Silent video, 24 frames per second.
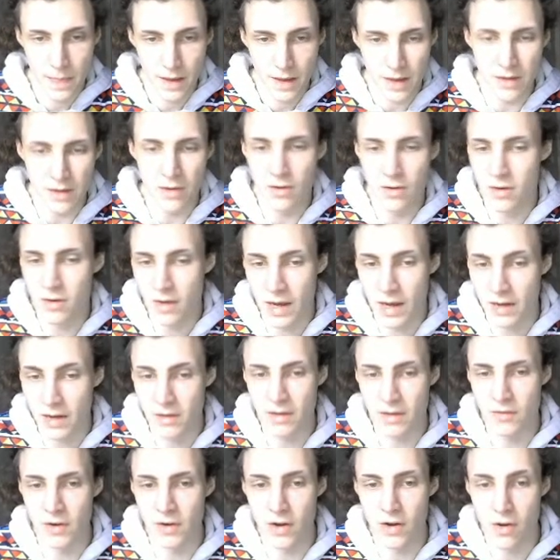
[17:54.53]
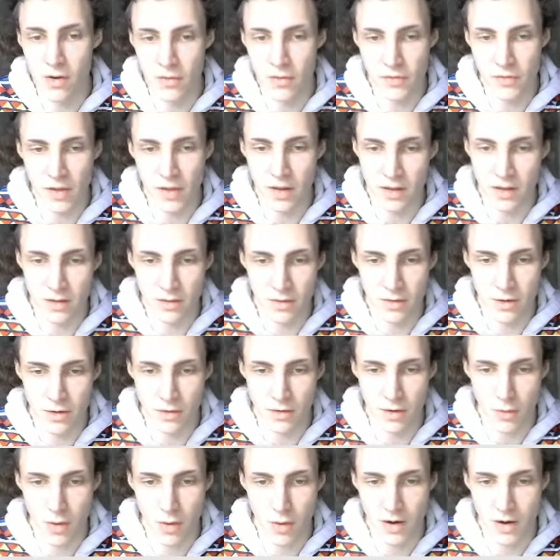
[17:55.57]
I don't even know if, like, you're
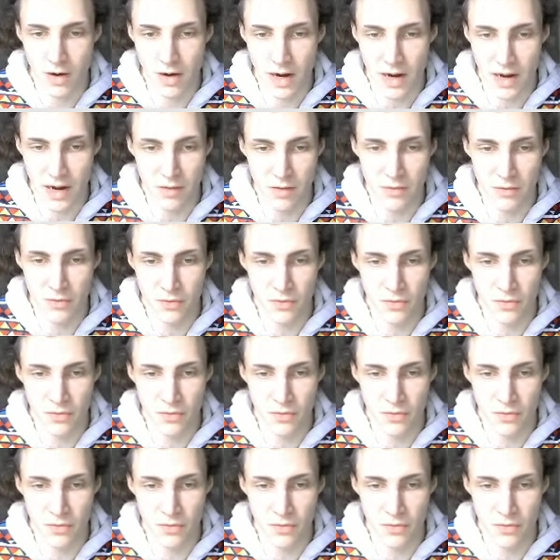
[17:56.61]
required to have